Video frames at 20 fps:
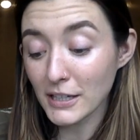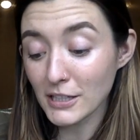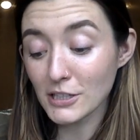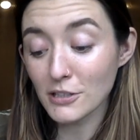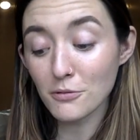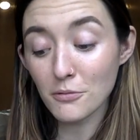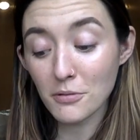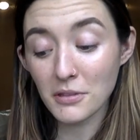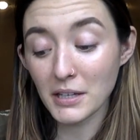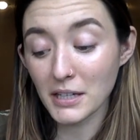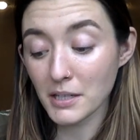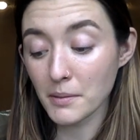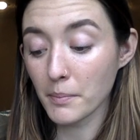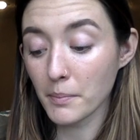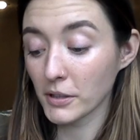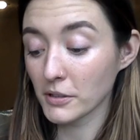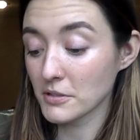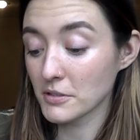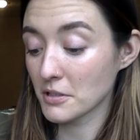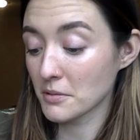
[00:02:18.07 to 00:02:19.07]
you think
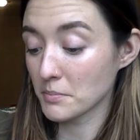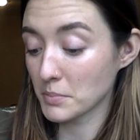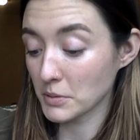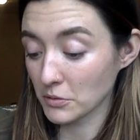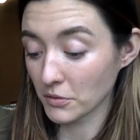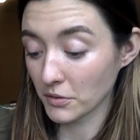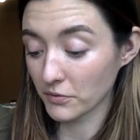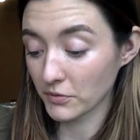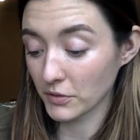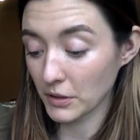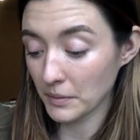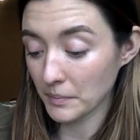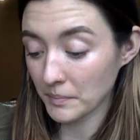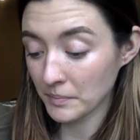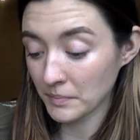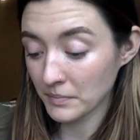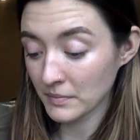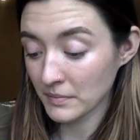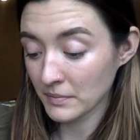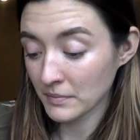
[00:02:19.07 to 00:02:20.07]
birds are beautiful.
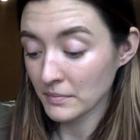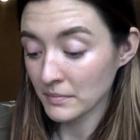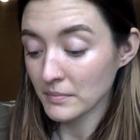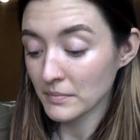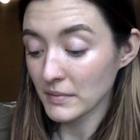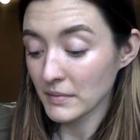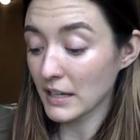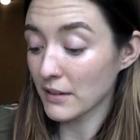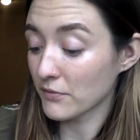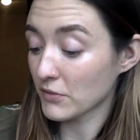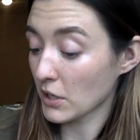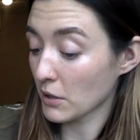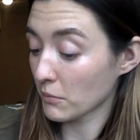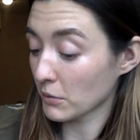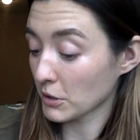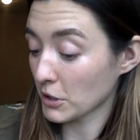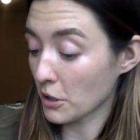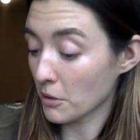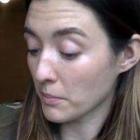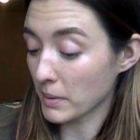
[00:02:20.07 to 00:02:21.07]
If there
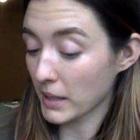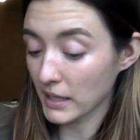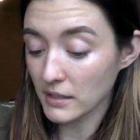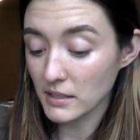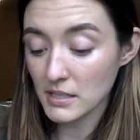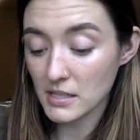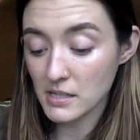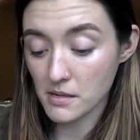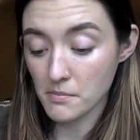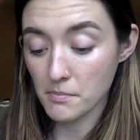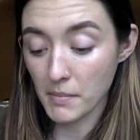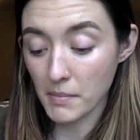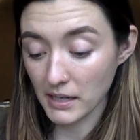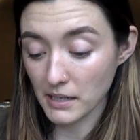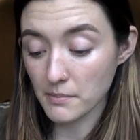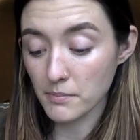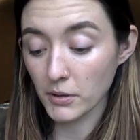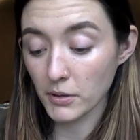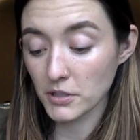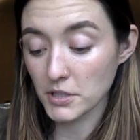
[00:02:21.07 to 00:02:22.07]
were no bugs,
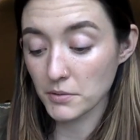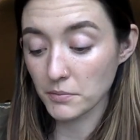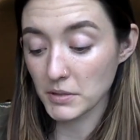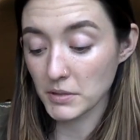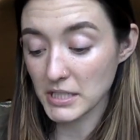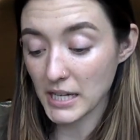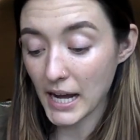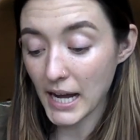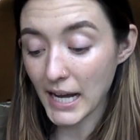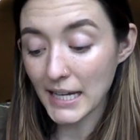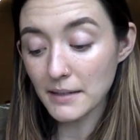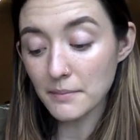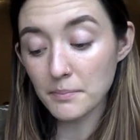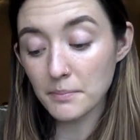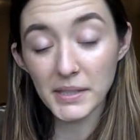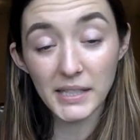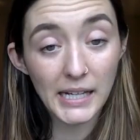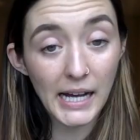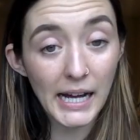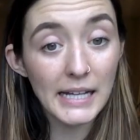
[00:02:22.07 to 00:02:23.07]
many birds would die
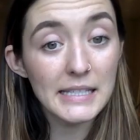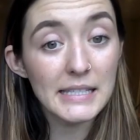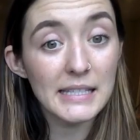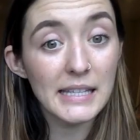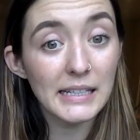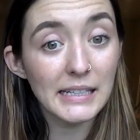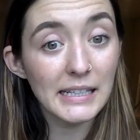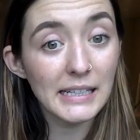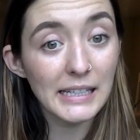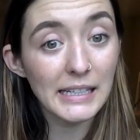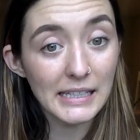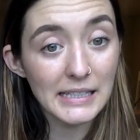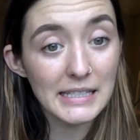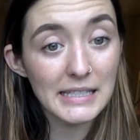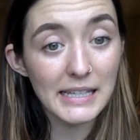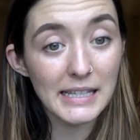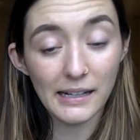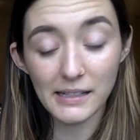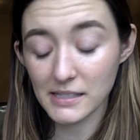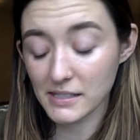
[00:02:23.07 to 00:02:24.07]
because they need
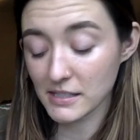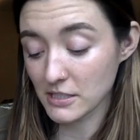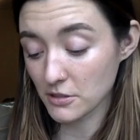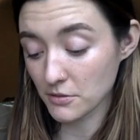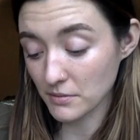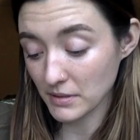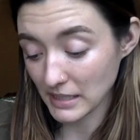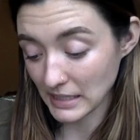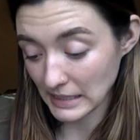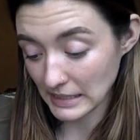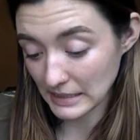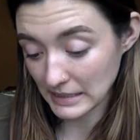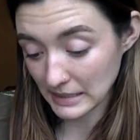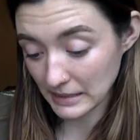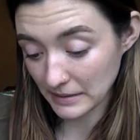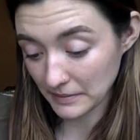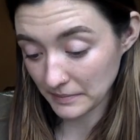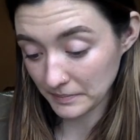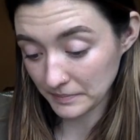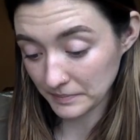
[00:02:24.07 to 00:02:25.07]
insects to eat.
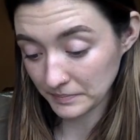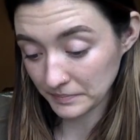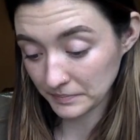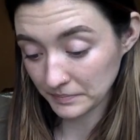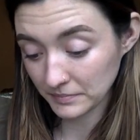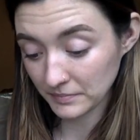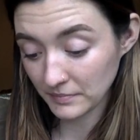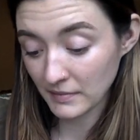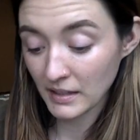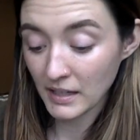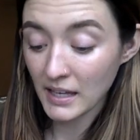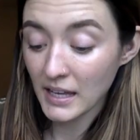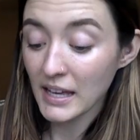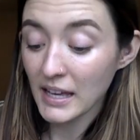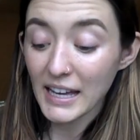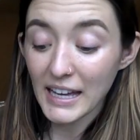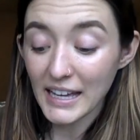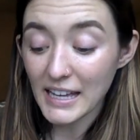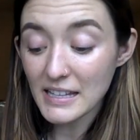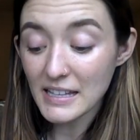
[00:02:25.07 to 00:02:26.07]

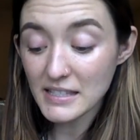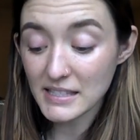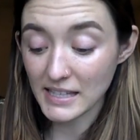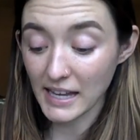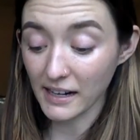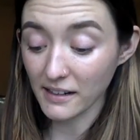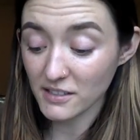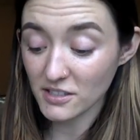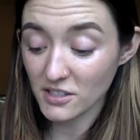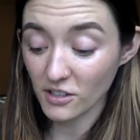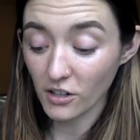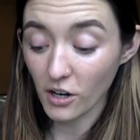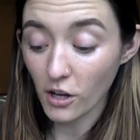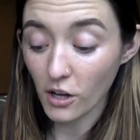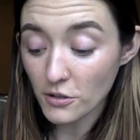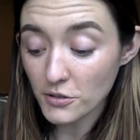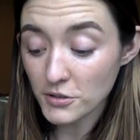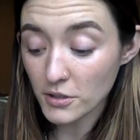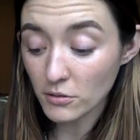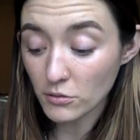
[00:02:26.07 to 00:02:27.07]
Insects are
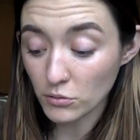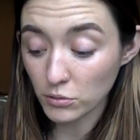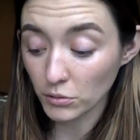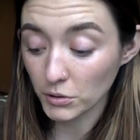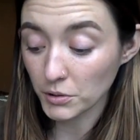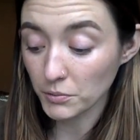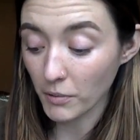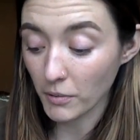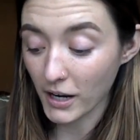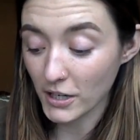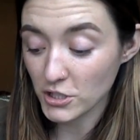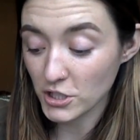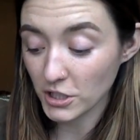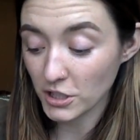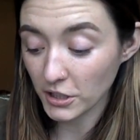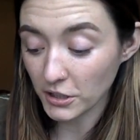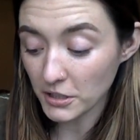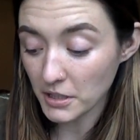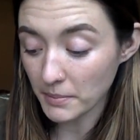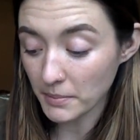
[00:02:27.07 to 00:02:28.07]
also cool to watch and
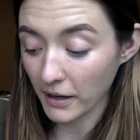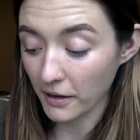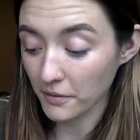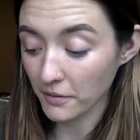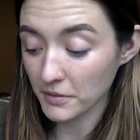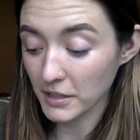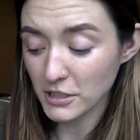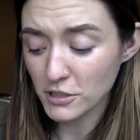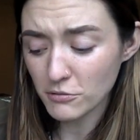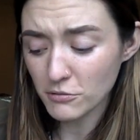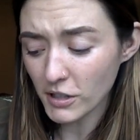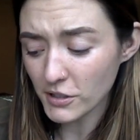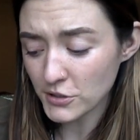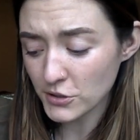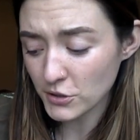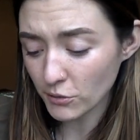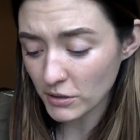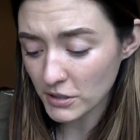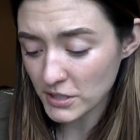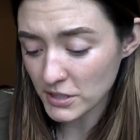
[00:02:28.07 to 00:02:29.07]
learn about. They do all
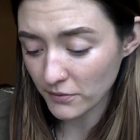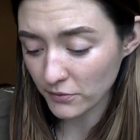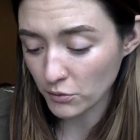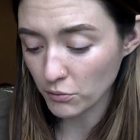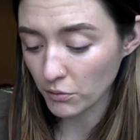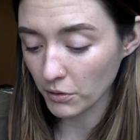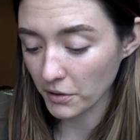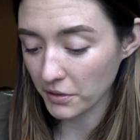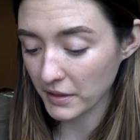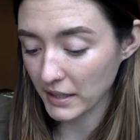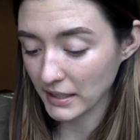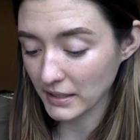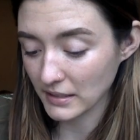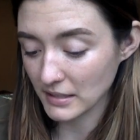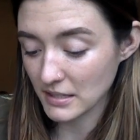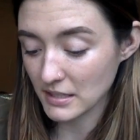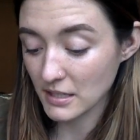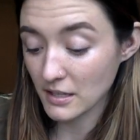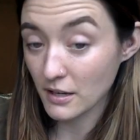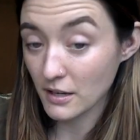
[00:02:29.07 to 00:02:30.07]
sorts of cool
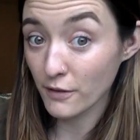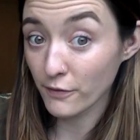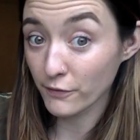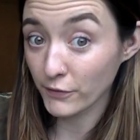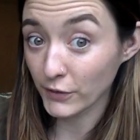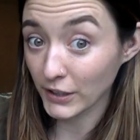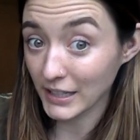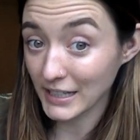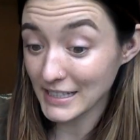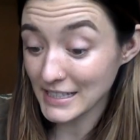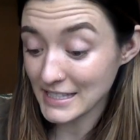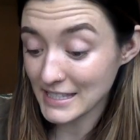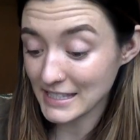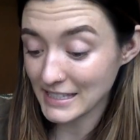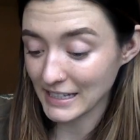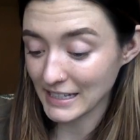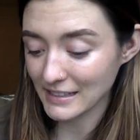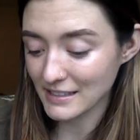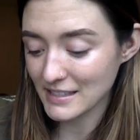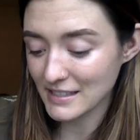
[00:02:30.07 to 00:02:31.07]
things. For
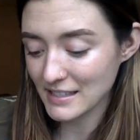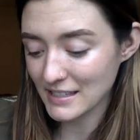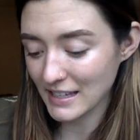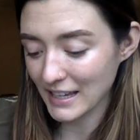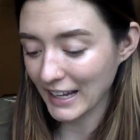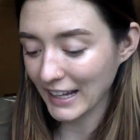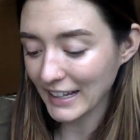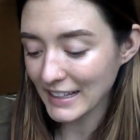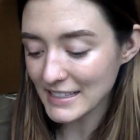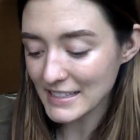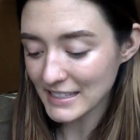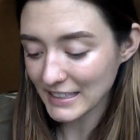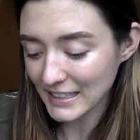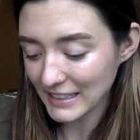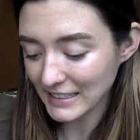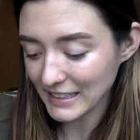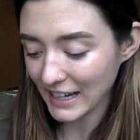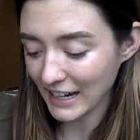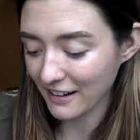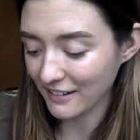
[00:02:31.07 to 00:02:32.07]
instance, ants
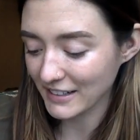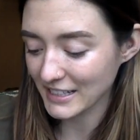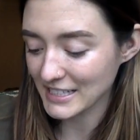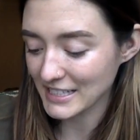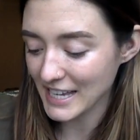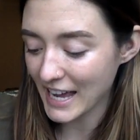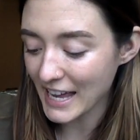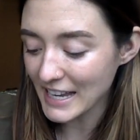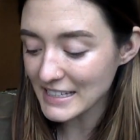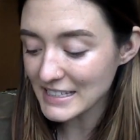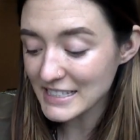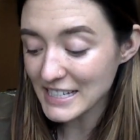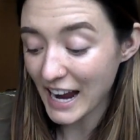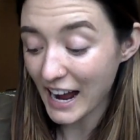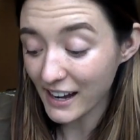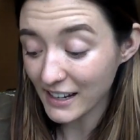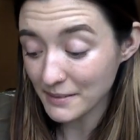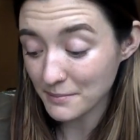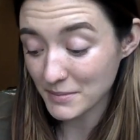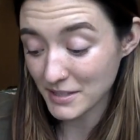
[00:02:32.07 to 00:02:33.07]
can carry 10
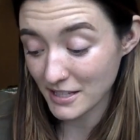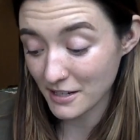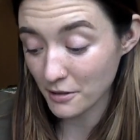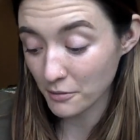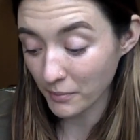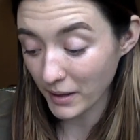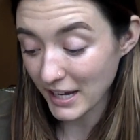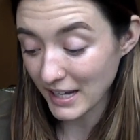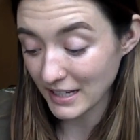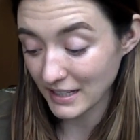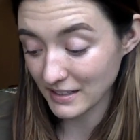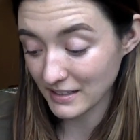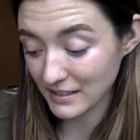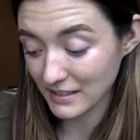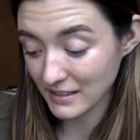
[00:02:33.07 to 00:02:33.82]
times their weight.